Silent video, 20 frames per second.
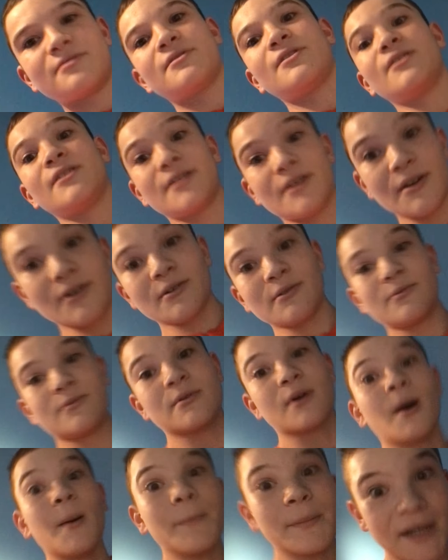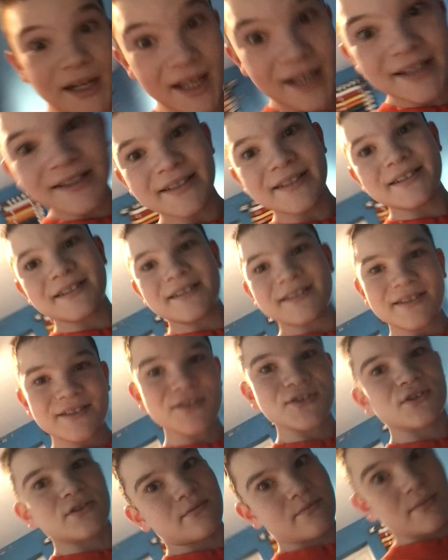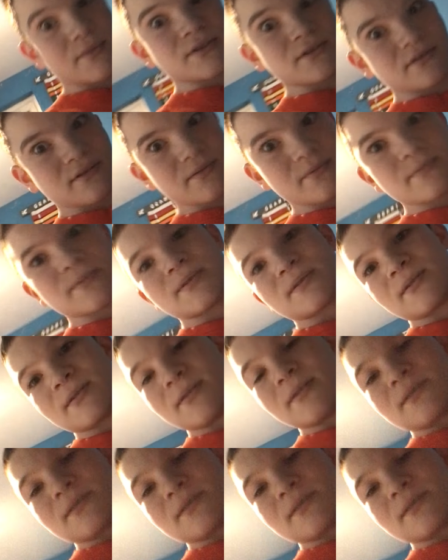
I know I'm lazy sometimes,